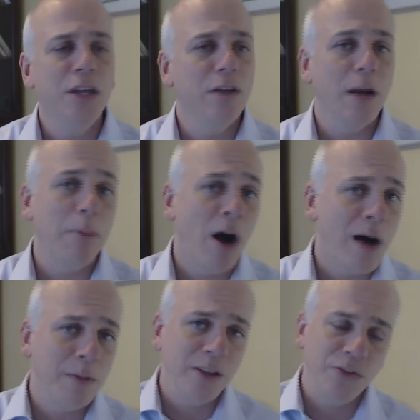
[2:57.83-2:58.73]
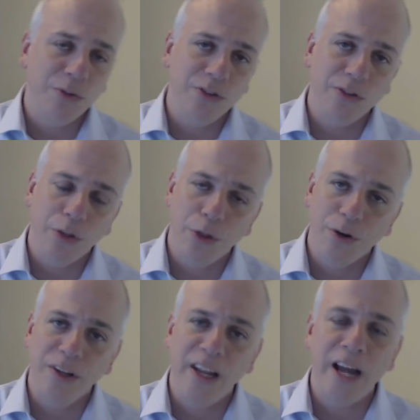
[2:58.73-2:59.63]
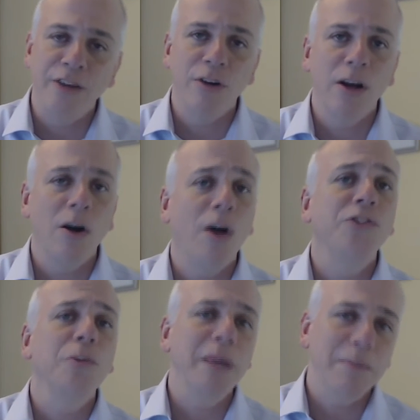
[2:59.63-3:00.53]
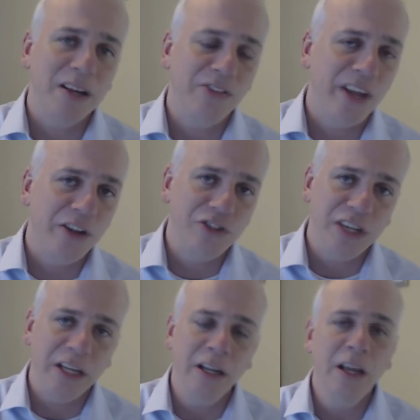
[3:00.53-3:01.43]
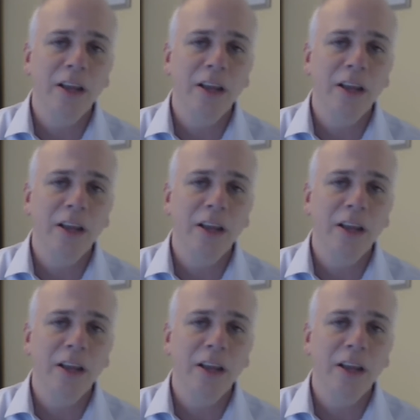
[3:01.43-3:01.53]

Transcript: You got Pomalyst, which is a third line drug, also made by Celgene.